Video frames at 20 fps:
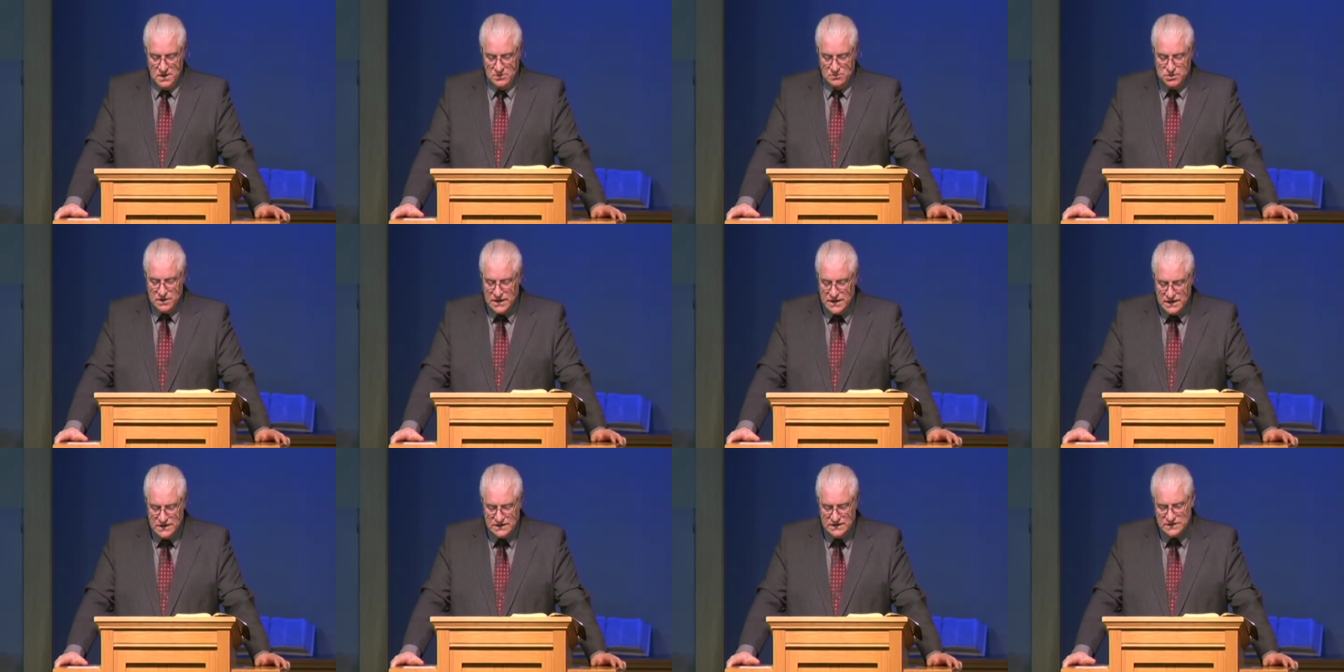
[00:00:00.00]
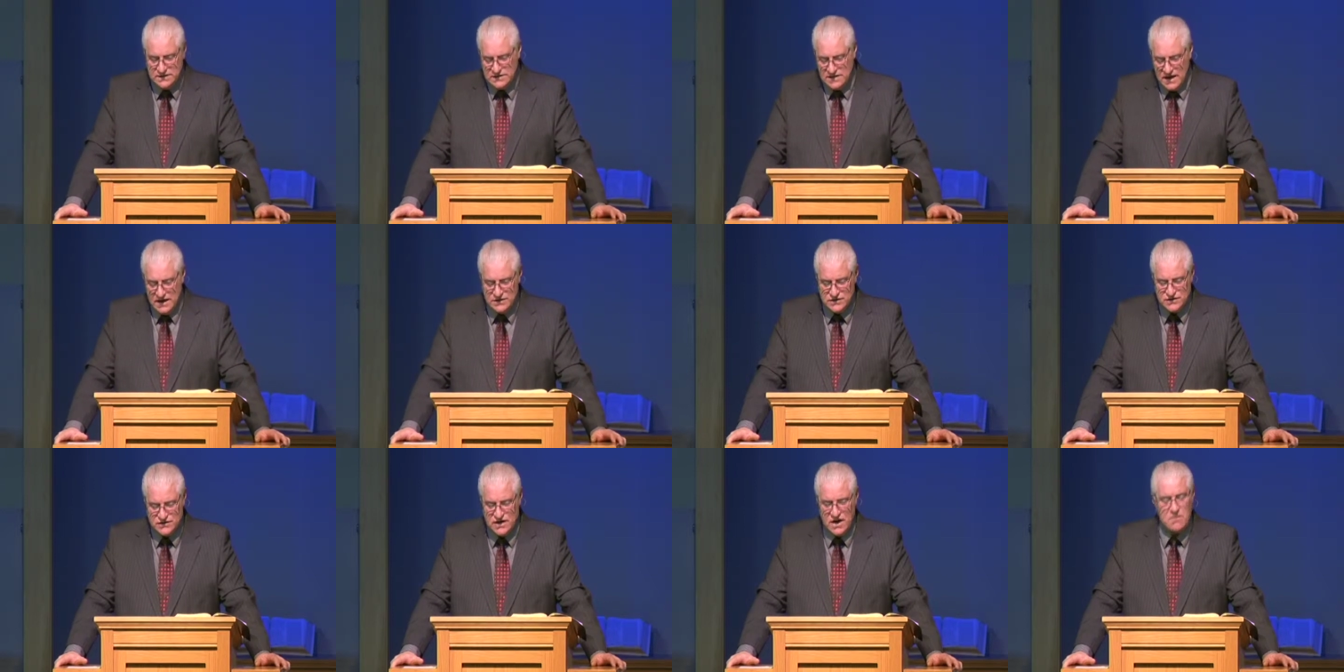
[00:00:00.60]
Please
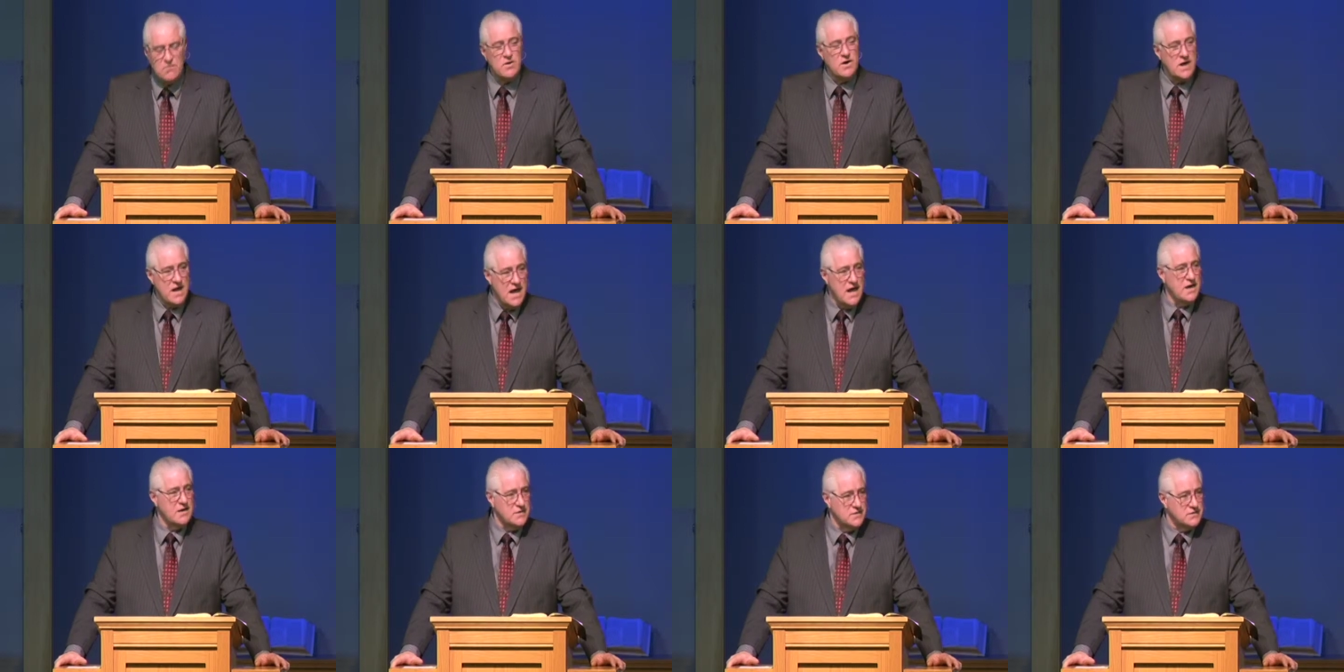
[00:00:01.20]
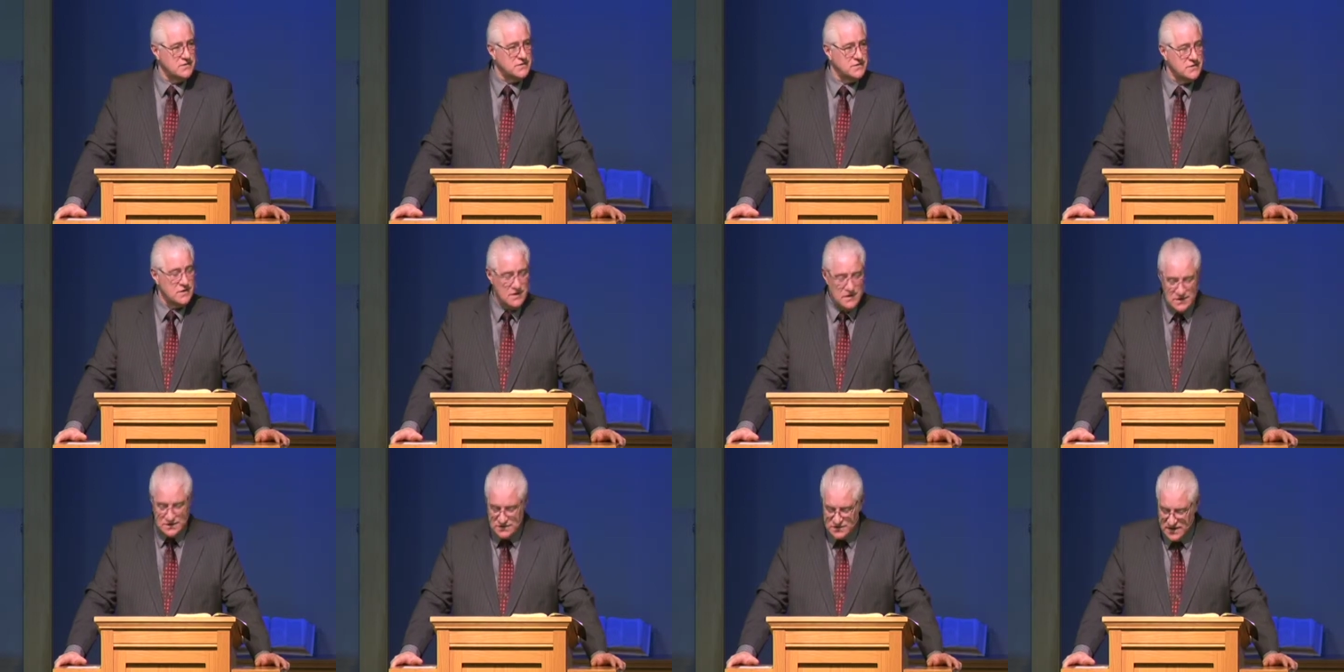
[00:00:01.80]
send someone else.
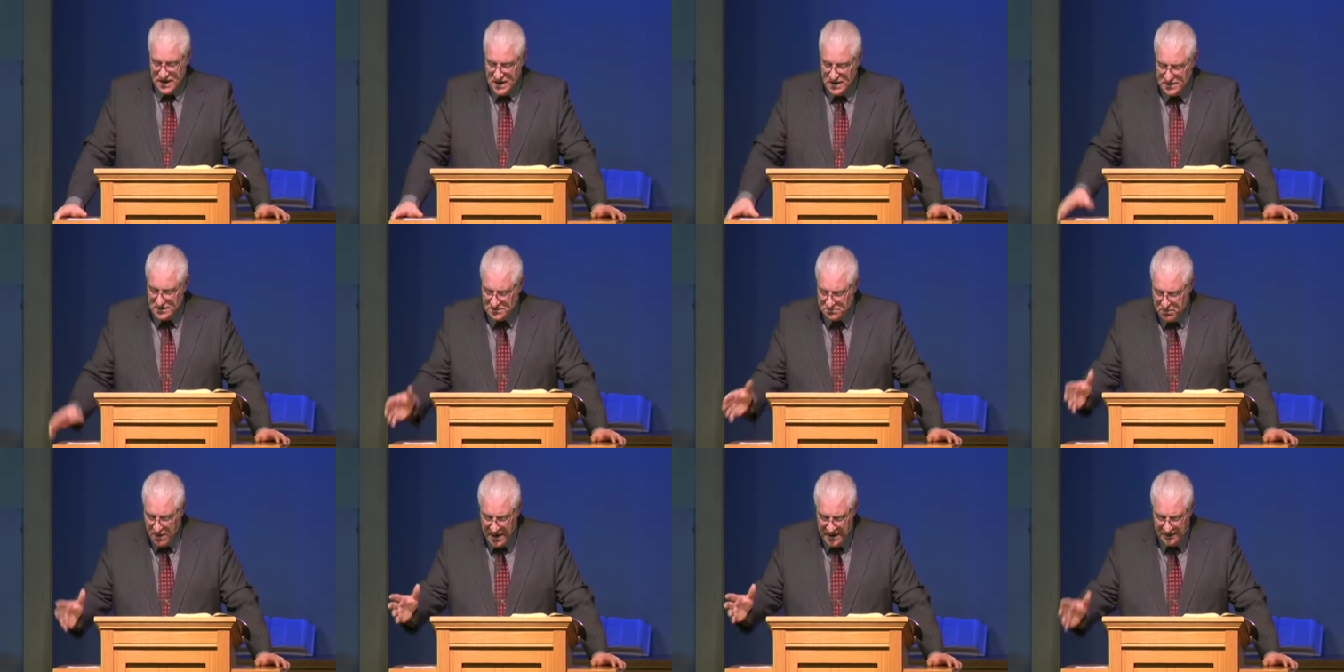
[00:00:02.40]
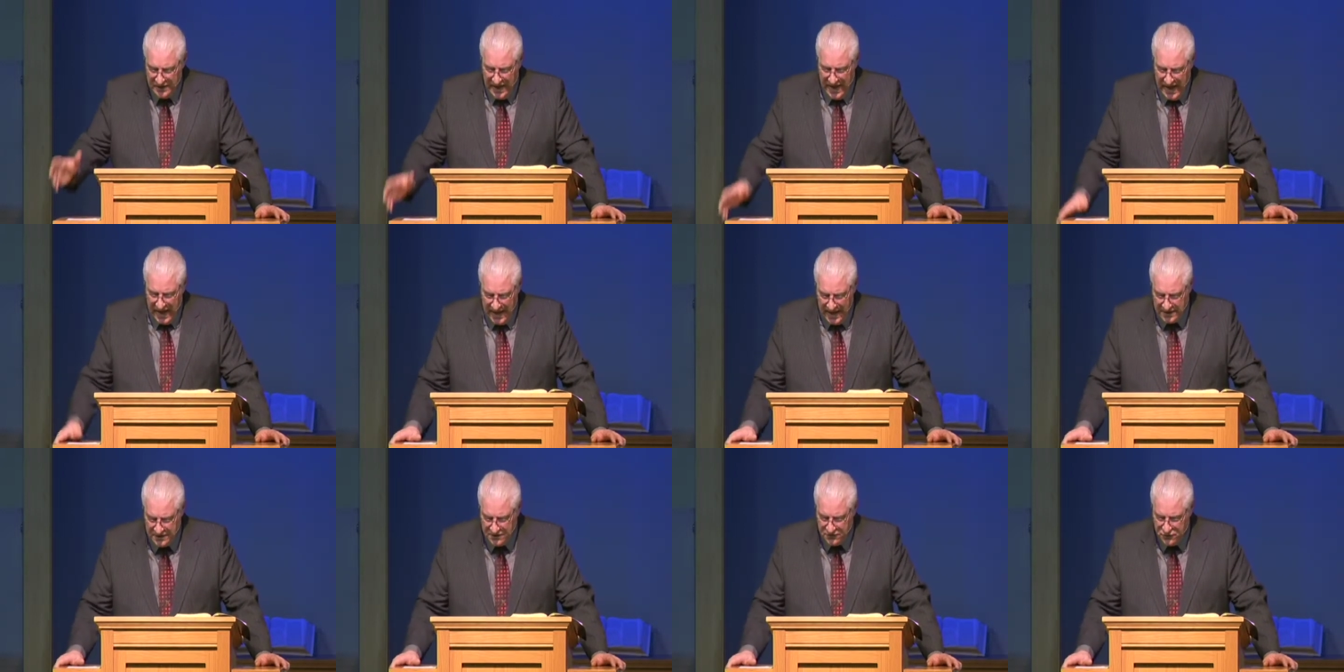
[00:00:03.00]
Send by the
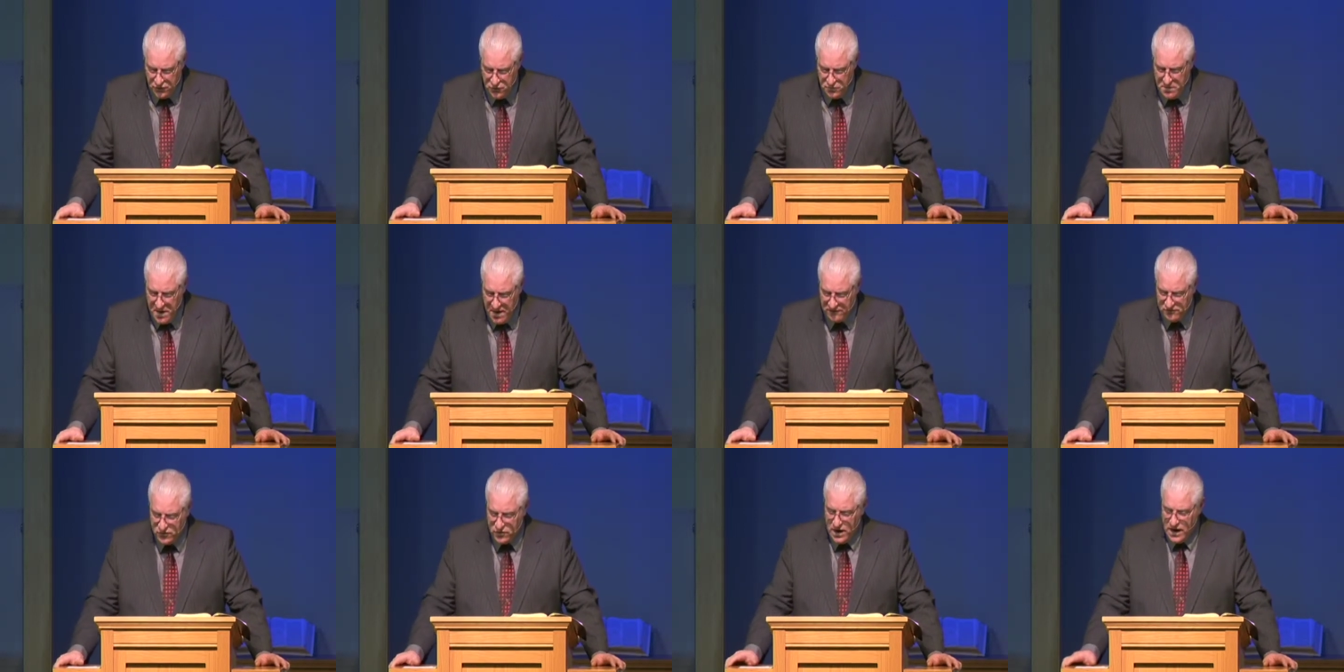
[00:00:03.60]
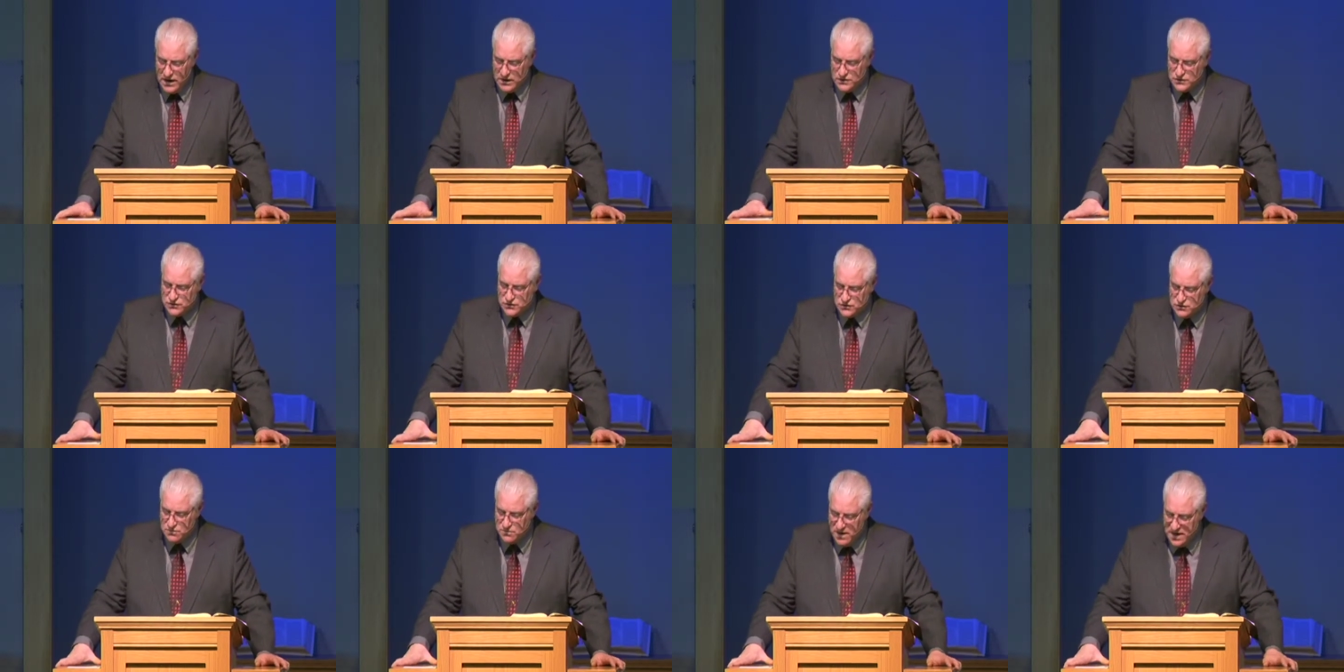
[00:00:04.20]
hand of whomever else
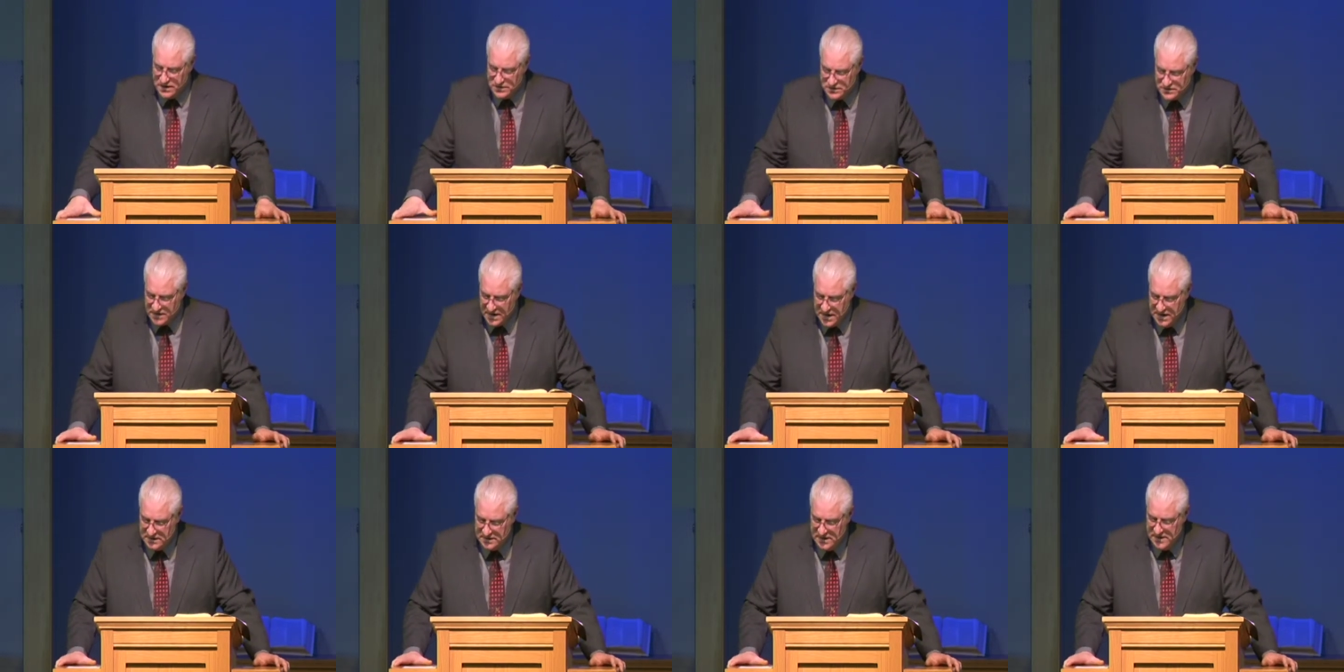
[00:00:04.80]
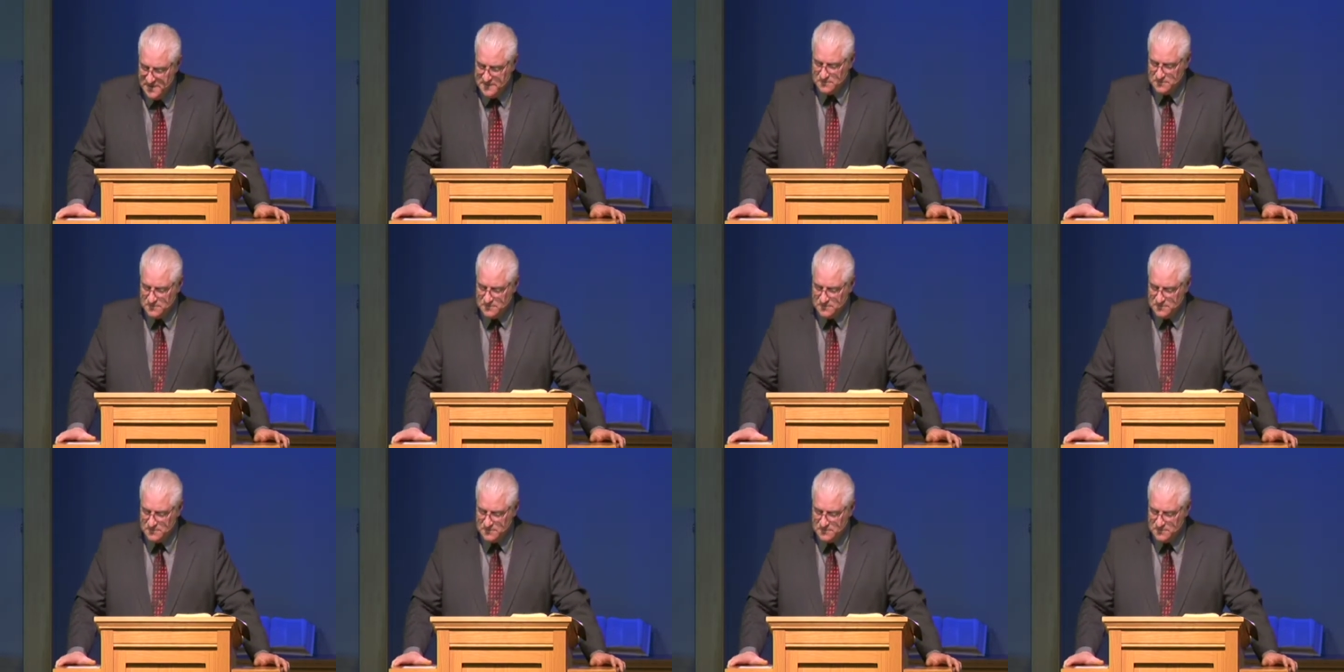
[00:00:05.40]
you may send.